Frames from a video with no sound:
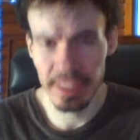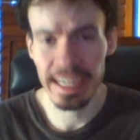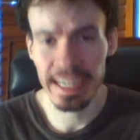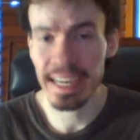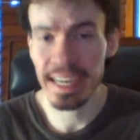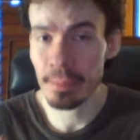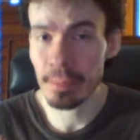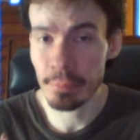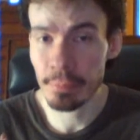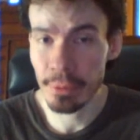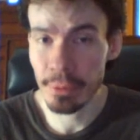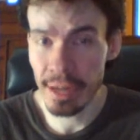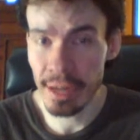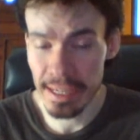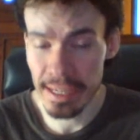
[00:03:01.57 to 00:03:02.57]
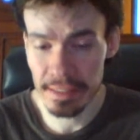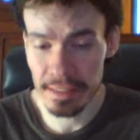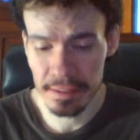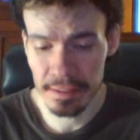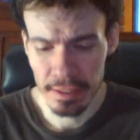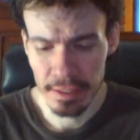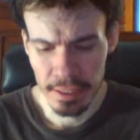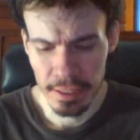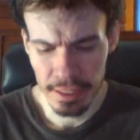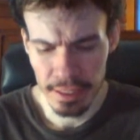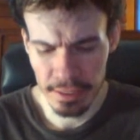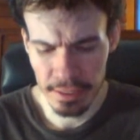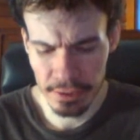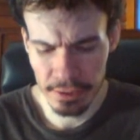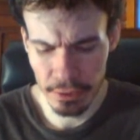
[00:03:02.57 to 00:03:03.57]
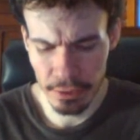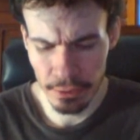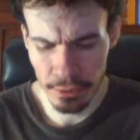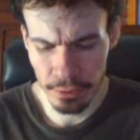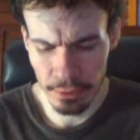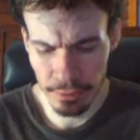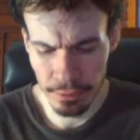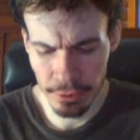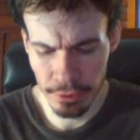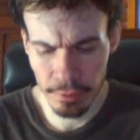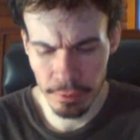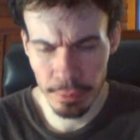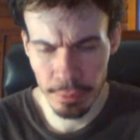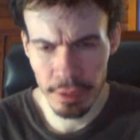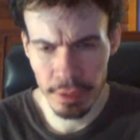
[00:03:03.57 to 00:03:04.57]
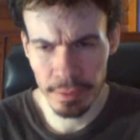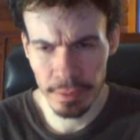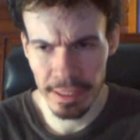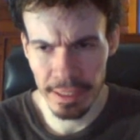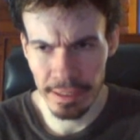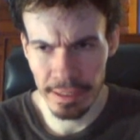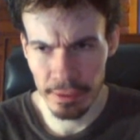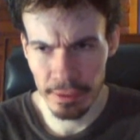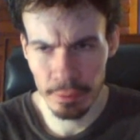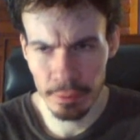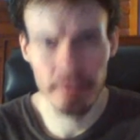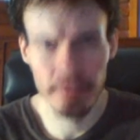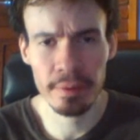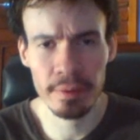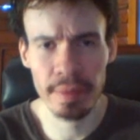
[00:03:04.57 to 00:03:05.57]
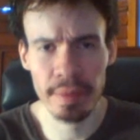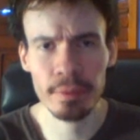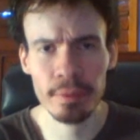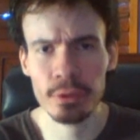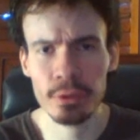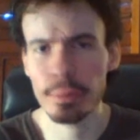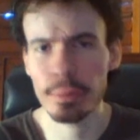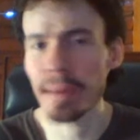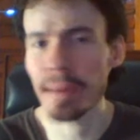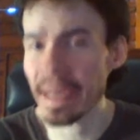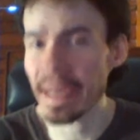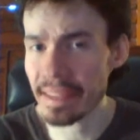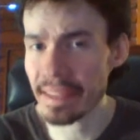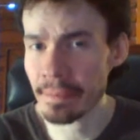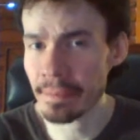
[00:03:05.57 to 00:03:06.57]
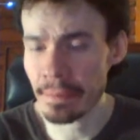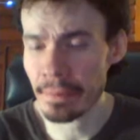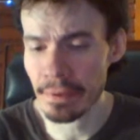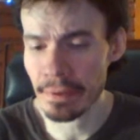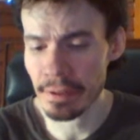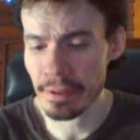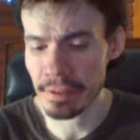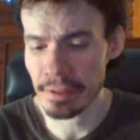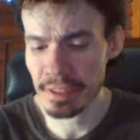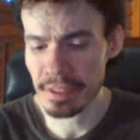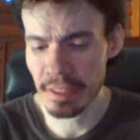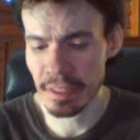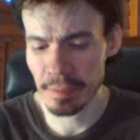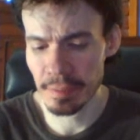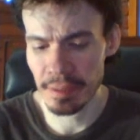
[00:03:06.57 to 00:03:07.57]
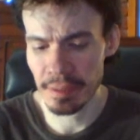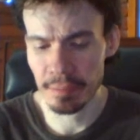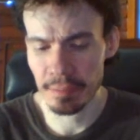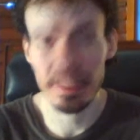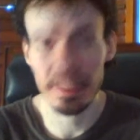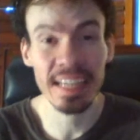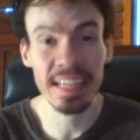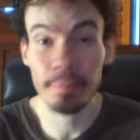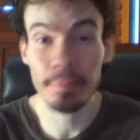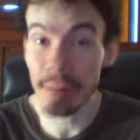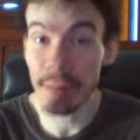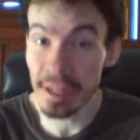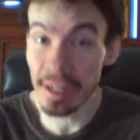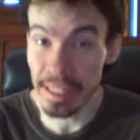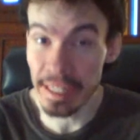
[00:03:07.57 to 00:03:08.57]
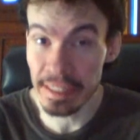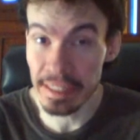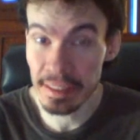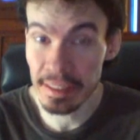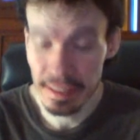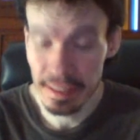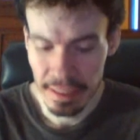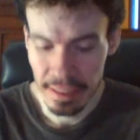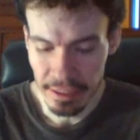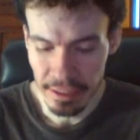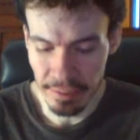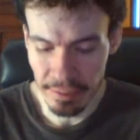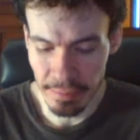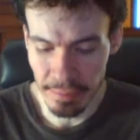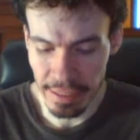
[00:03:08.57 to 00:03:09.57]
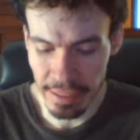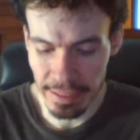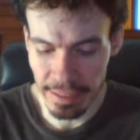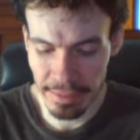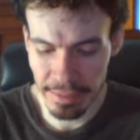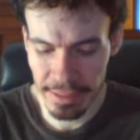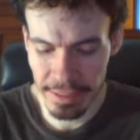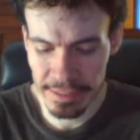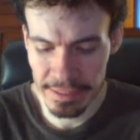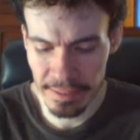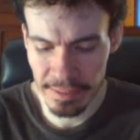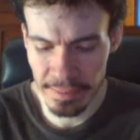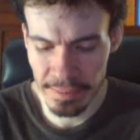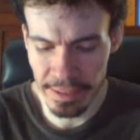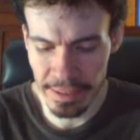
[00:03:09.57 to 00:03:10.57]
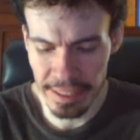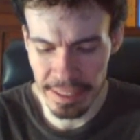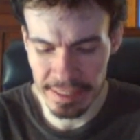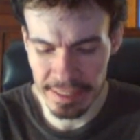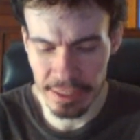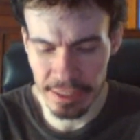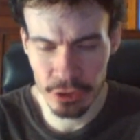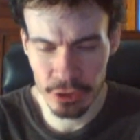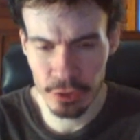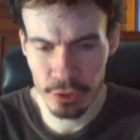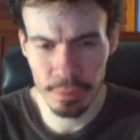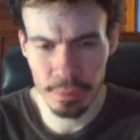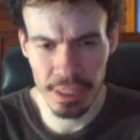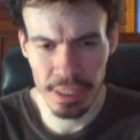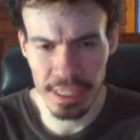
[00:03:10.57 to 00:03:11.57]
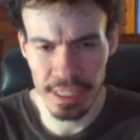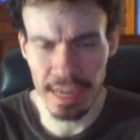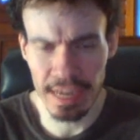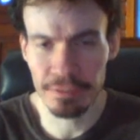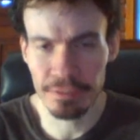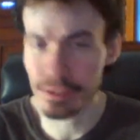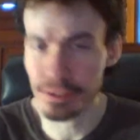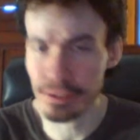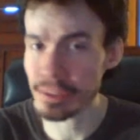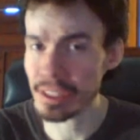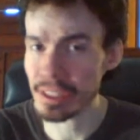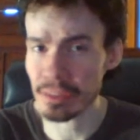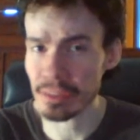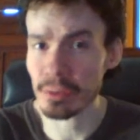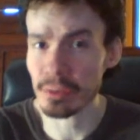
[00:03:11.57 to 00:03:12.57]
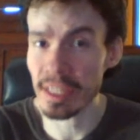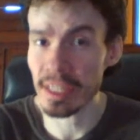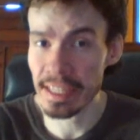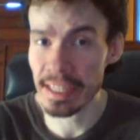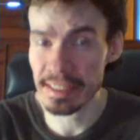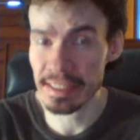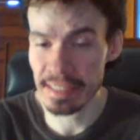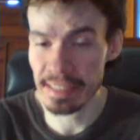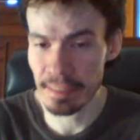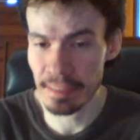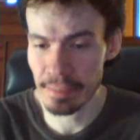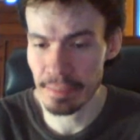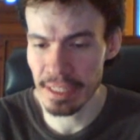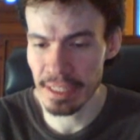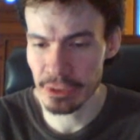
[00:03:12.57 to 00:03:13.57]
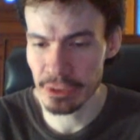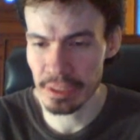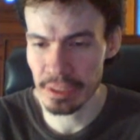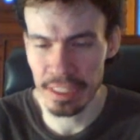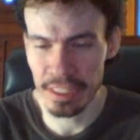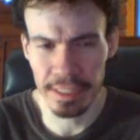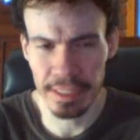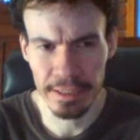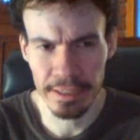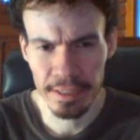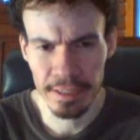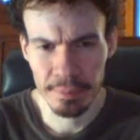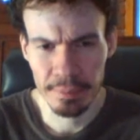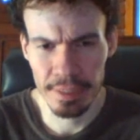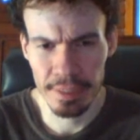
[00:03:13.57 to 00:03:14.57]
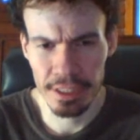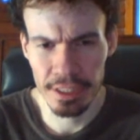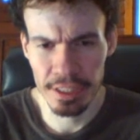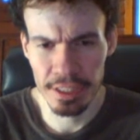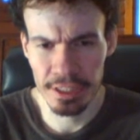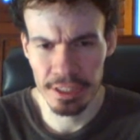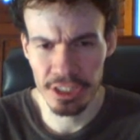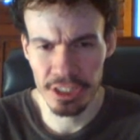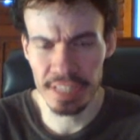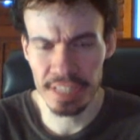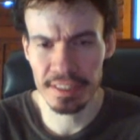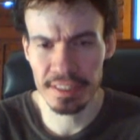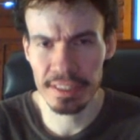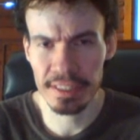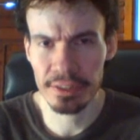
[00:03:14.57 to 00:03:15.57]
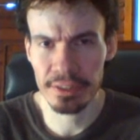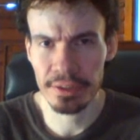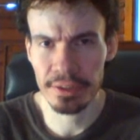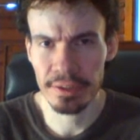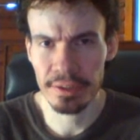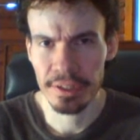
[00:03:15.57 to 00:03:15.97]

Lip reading: high price, so you'll probably be able to buy them or sell them in the black market. Even some organizations could be after these relics and may actually be chasing your